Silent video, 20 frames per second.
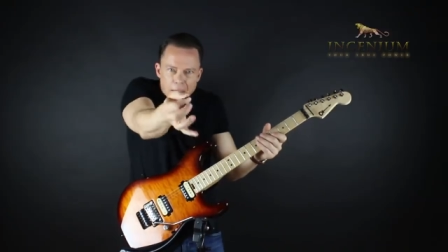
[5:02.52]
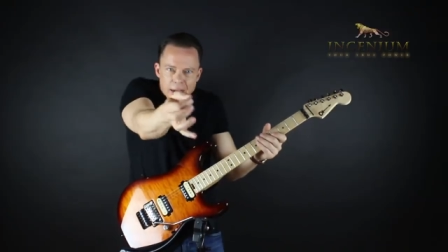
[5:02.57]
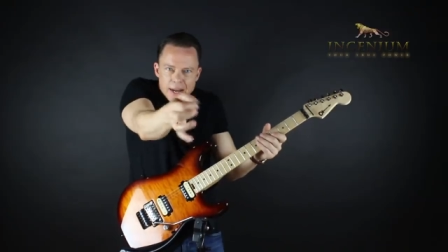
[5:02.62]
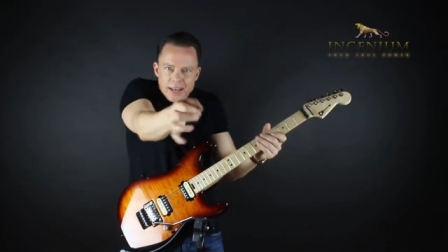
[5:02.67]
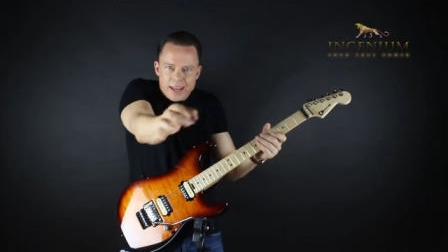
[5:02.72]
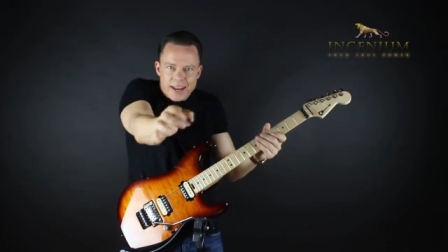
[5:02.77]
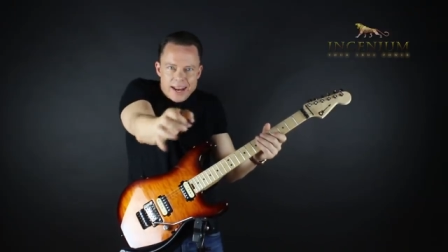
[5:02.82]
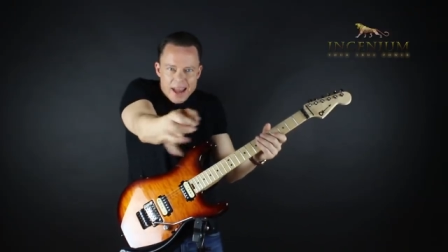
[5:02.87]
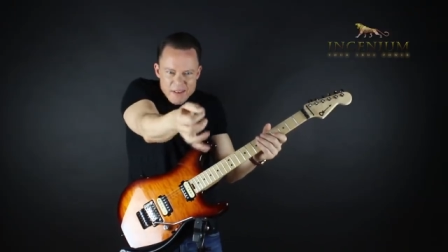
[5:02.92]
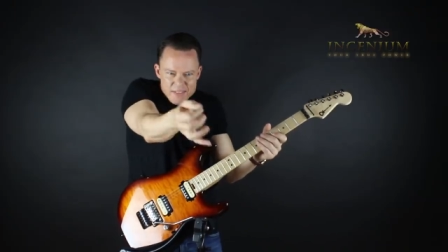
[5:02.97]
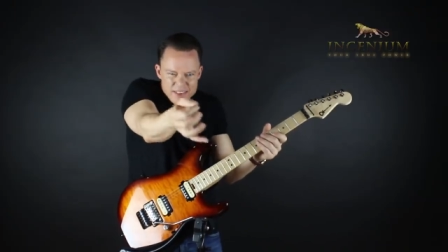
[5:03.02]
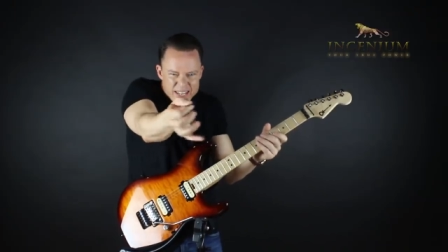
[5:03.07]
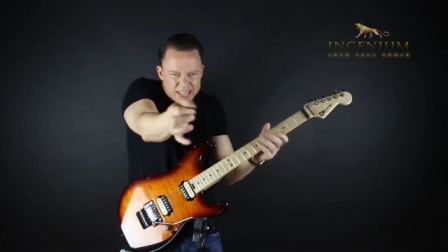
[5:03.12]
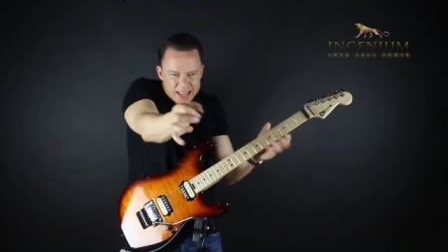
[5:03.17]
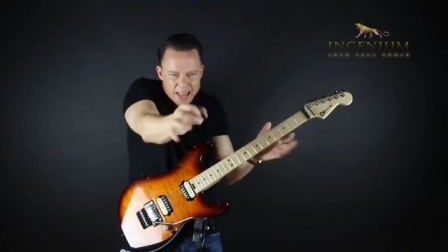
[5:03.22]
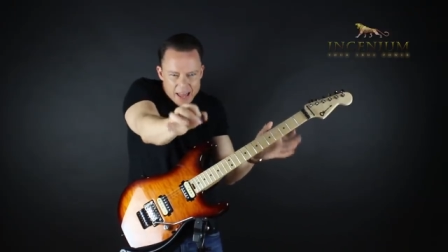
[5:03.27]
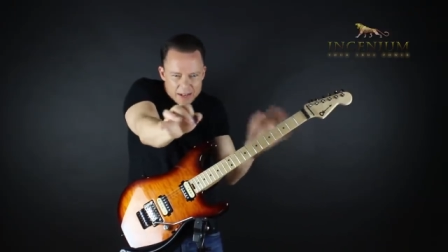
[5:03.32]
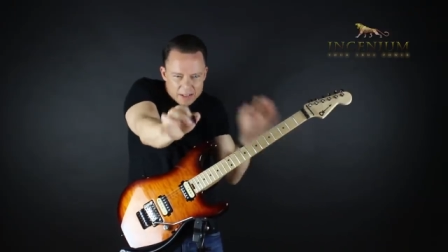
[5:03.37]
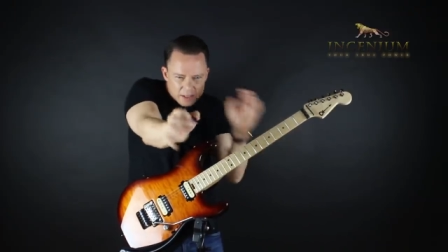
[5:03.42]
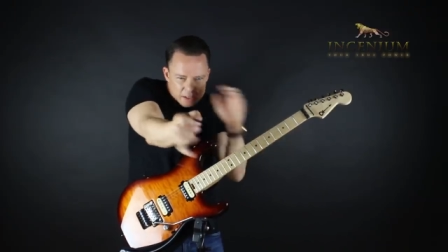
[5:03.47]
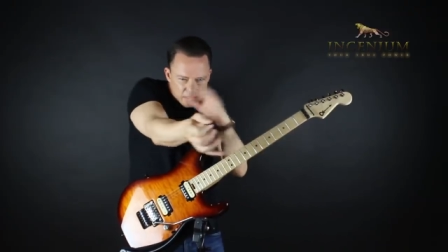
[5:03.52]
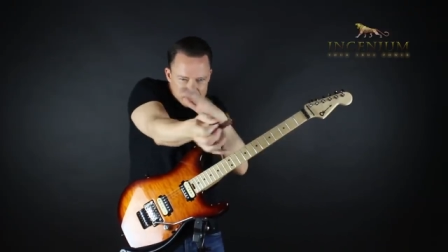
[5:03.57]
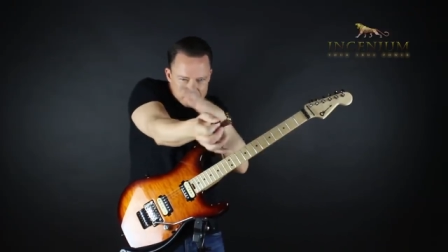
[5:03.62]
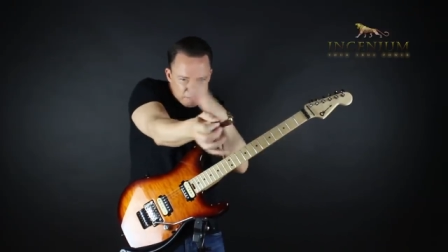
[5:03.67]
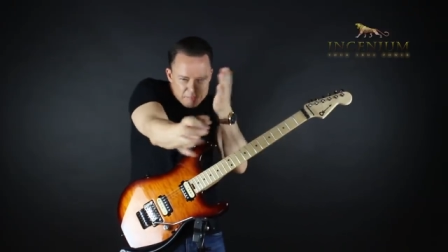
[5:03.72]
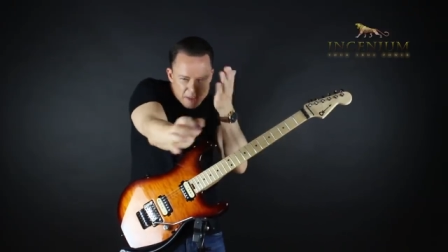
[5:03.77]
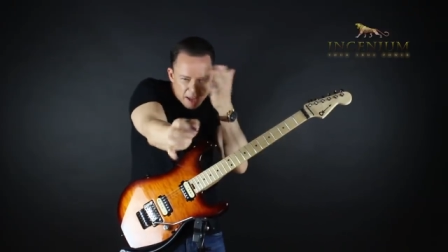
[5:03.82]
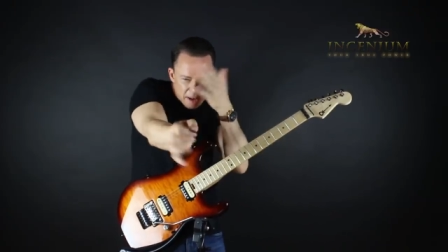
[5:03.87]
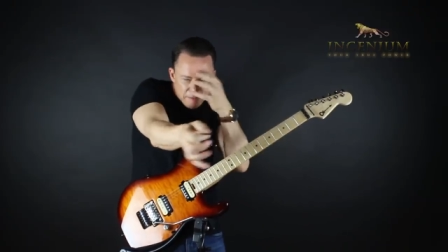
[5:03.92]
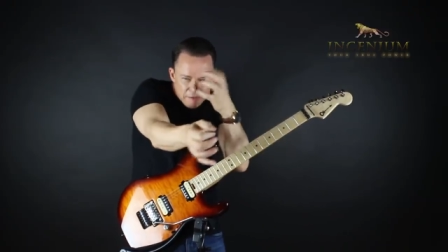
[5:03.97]
right, and having that
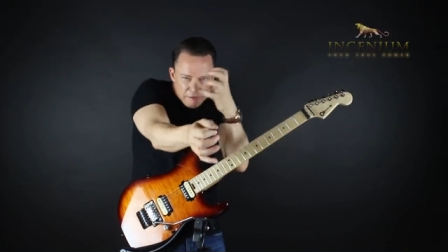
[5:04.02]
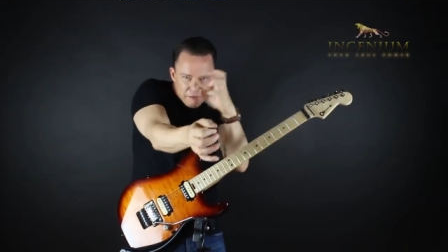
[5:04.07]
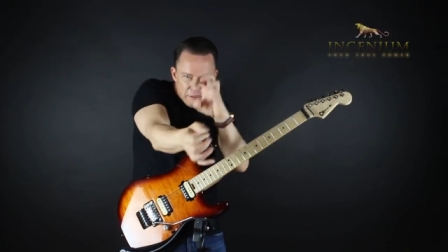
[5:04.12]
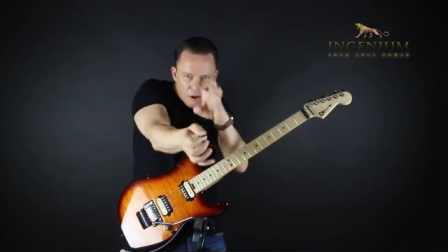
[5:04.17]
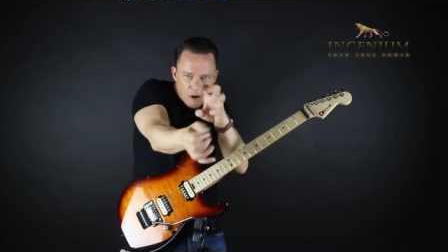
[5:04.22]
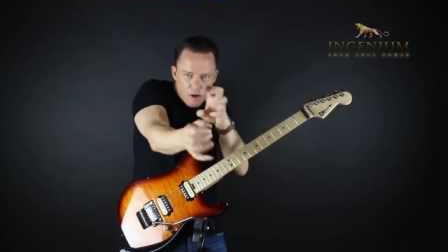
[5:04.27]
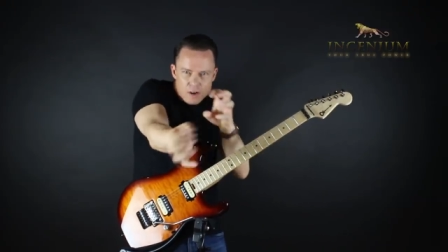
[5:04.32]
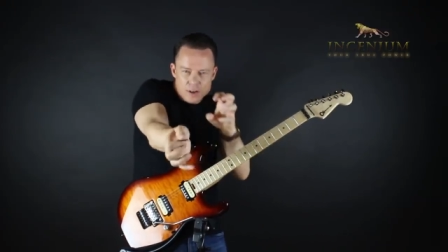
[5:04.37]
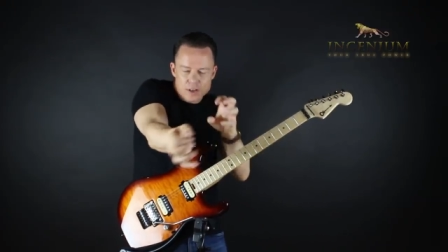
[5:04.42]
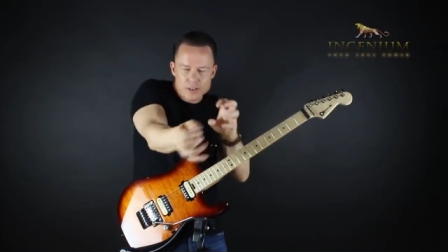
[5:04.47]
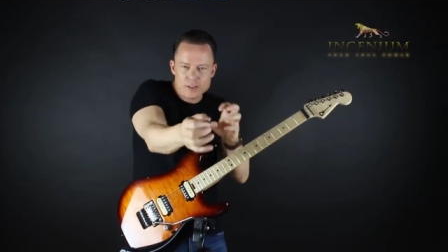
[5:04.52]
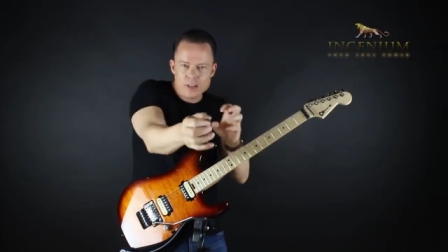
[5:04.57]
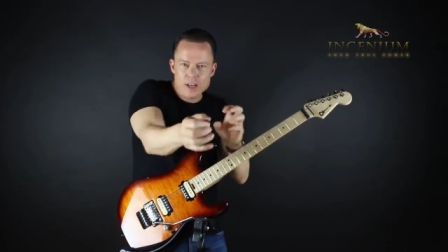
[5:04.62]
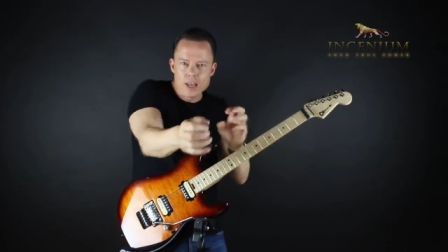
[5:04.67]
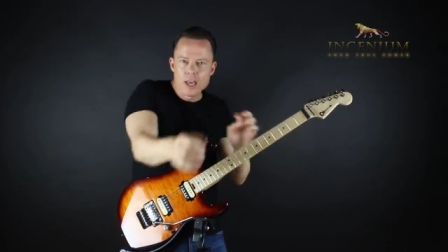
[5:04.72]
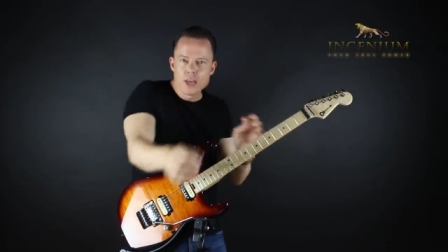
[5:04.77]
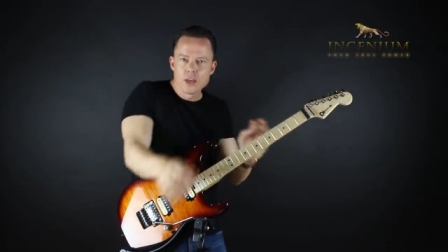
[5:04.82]
that focus,